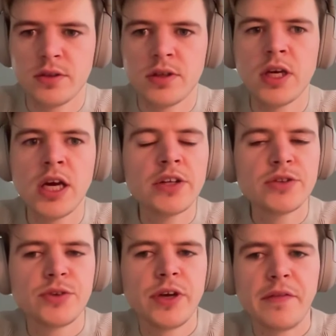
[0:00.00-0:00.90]
nice.
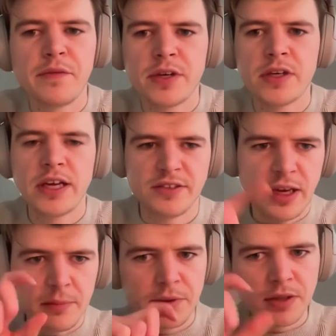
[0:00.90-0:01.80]
Do you have an
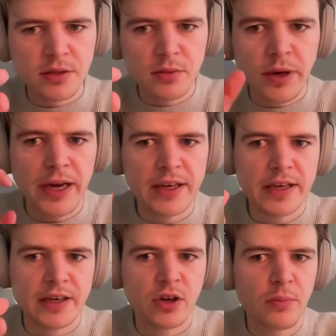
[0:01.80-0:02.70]
example where I
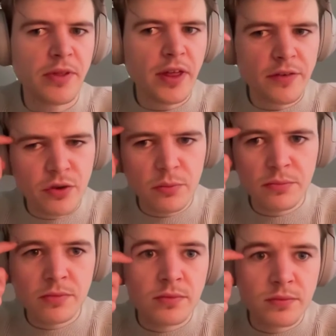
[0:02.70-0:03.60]
can copy that
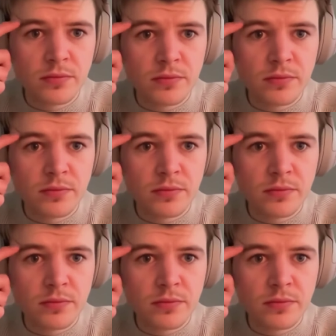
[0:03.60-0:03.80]
from?